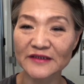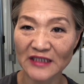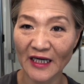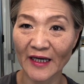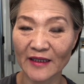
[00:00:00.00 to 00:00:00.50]

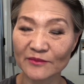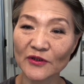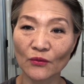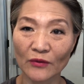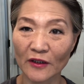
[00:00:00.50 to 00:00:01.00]
time
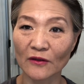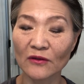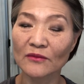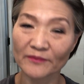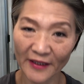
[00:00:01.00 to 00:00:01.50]
will
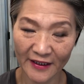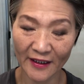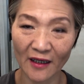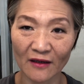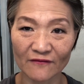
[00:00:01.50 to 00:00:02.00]
pay
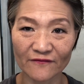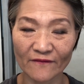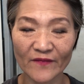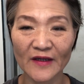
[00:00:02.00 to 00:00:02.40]
off.